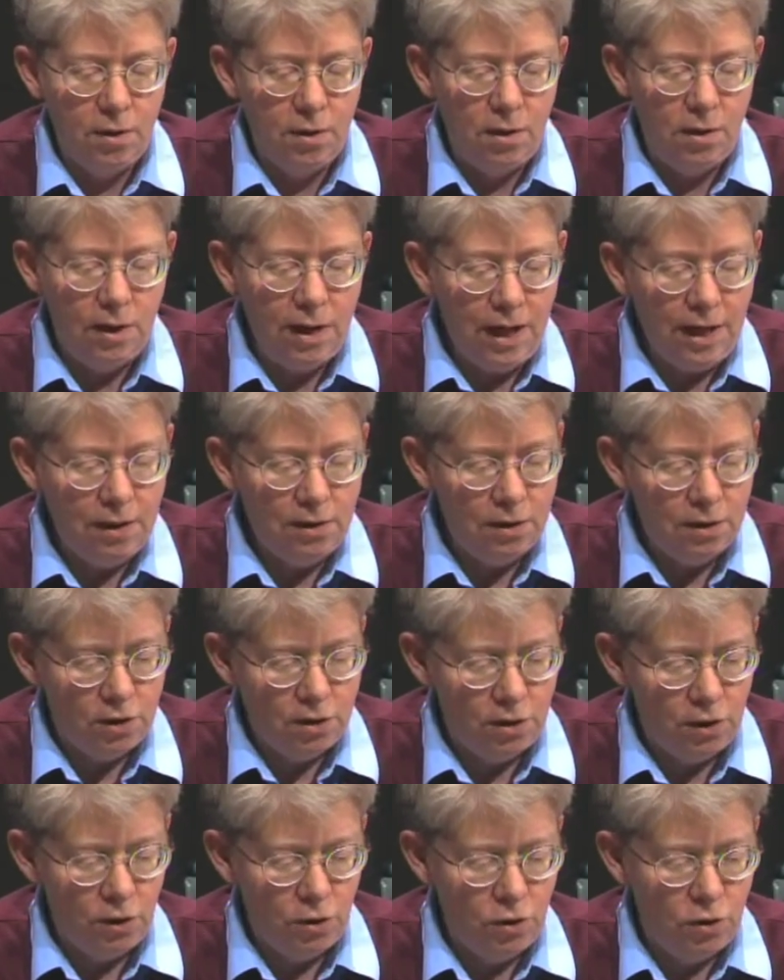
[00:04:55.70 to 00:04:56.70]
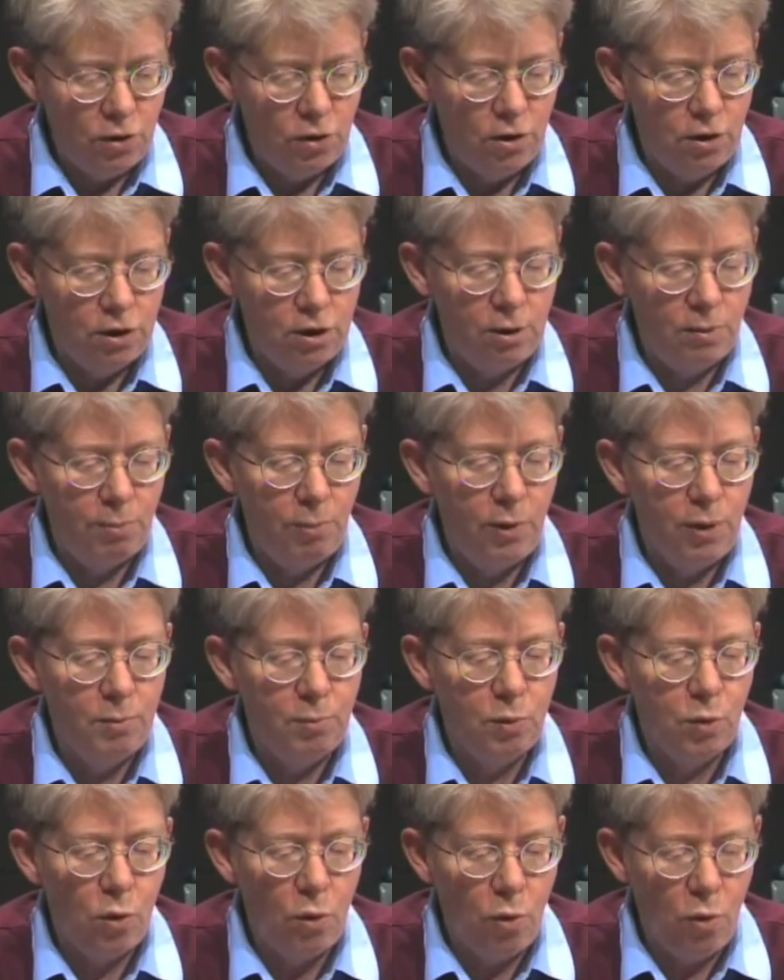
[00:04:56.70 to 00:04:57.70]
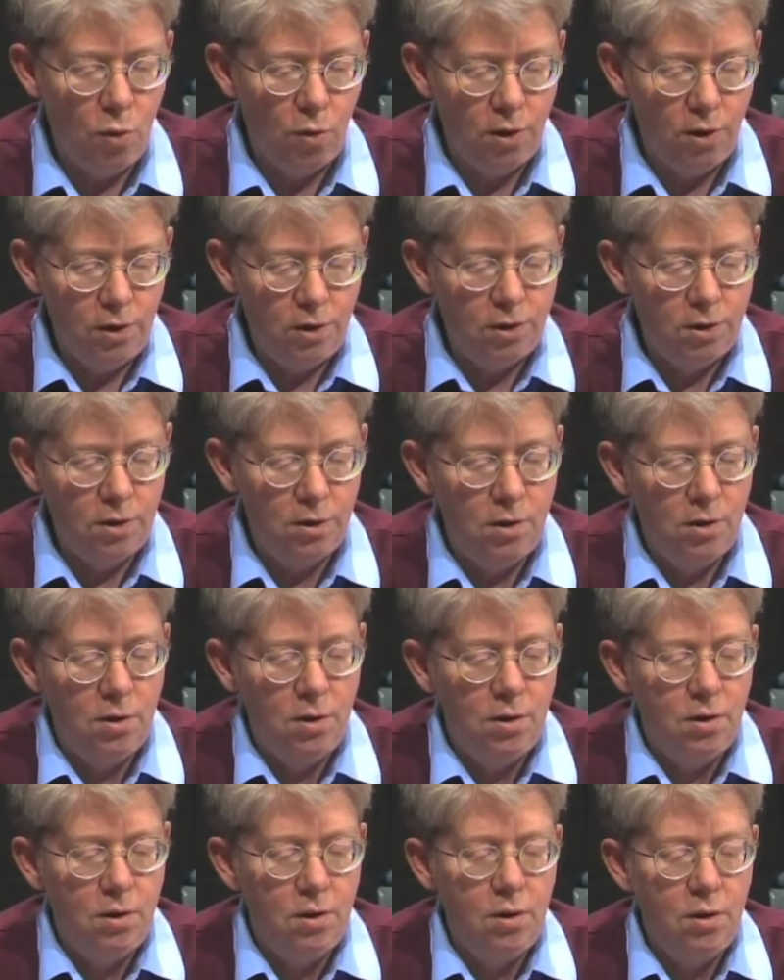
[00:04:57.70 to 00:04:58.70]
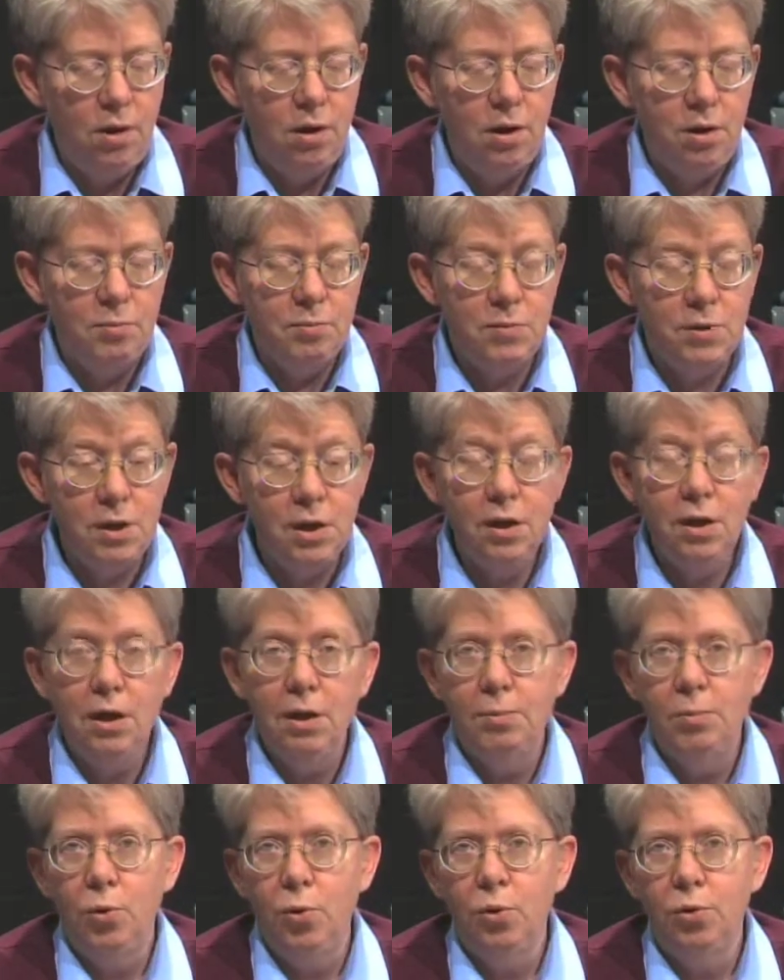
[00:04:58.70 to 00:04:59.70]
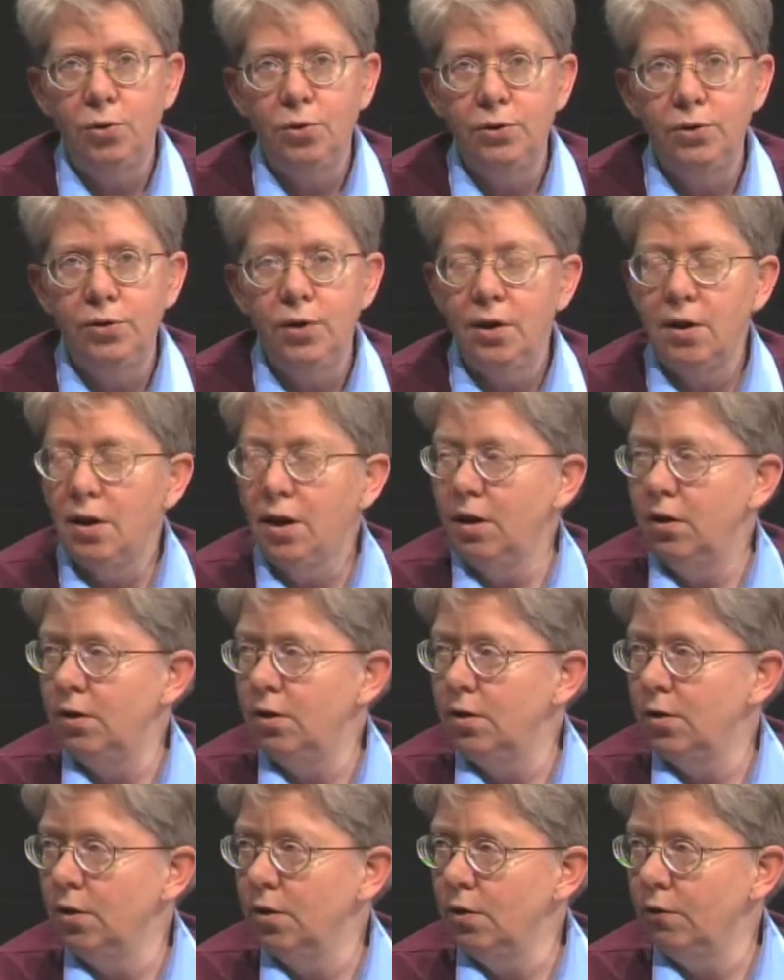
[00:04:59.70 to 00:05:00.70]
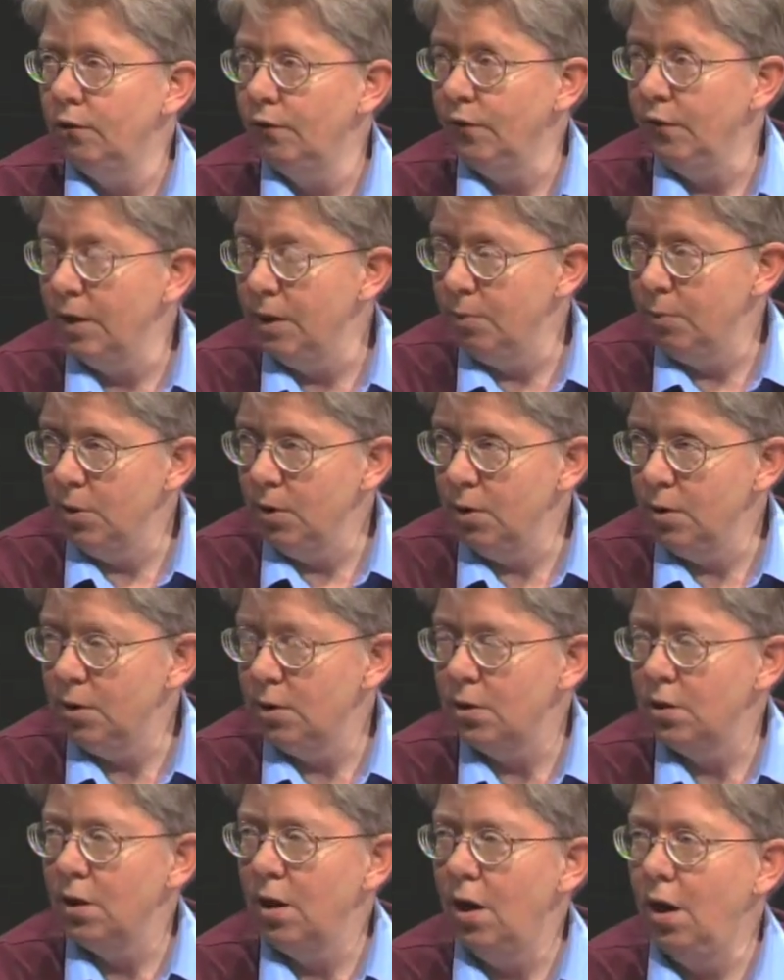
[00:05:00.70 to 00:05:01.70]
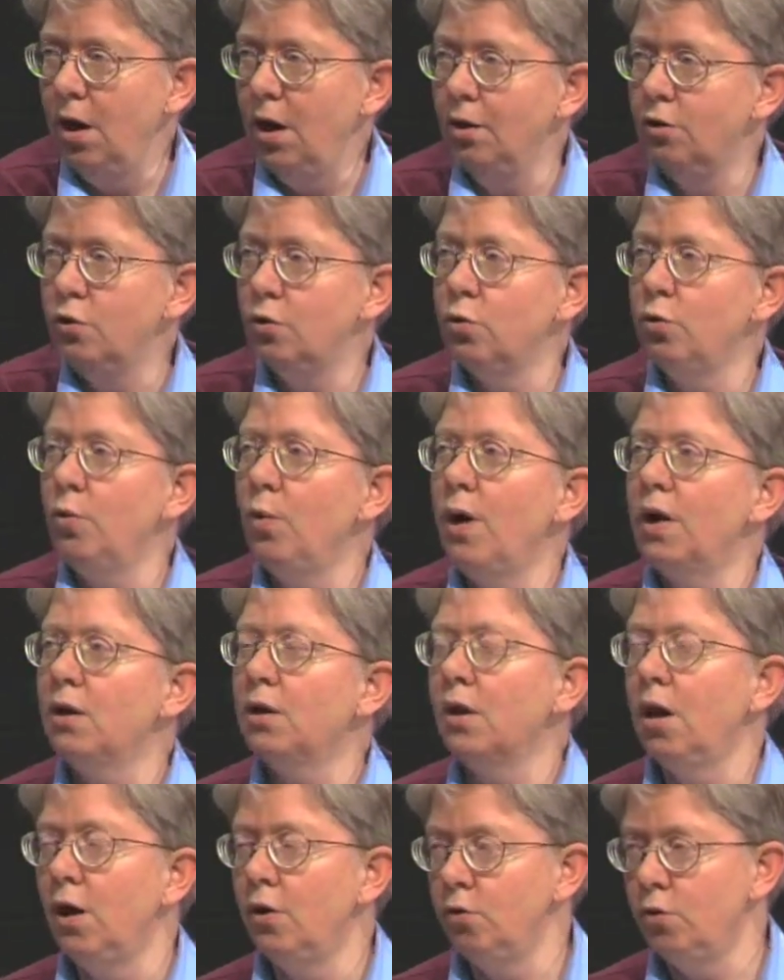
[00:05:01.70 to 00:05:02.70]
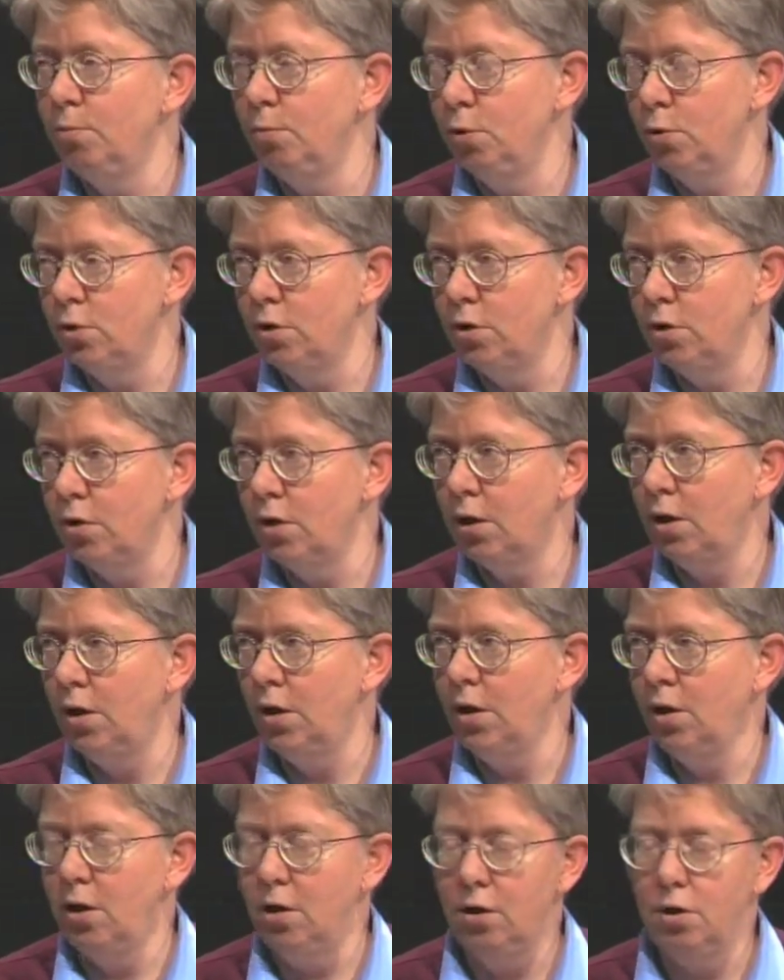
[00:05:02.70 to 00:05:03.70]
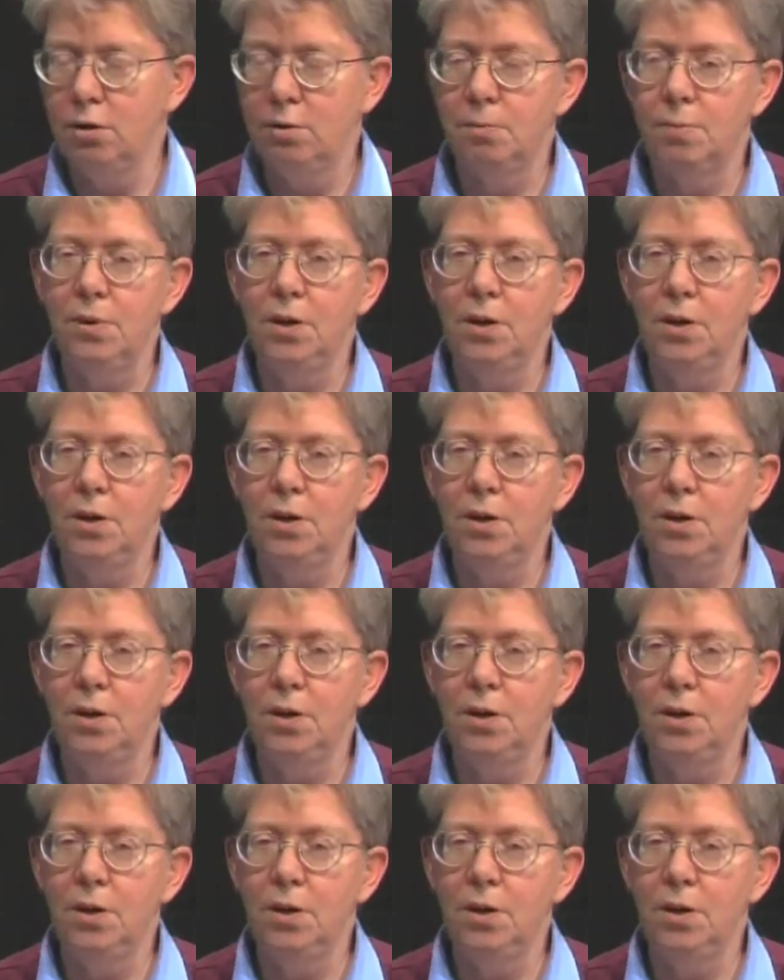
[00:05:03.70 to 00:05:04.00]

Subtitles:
In that decision, the Supreme Court did uphold the idea of limits on direct contributions to candidates